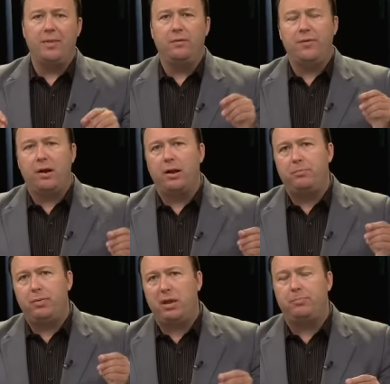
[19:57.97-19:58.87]
and the very
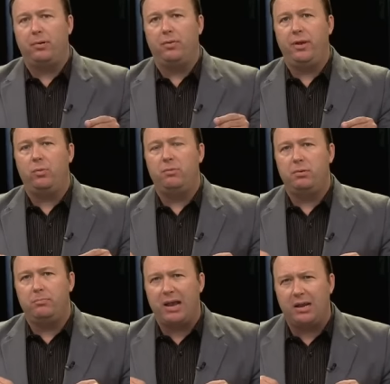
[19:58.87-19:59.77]
people that we've
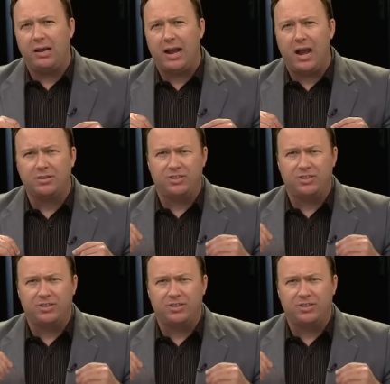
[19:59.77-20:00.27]
been bailing out,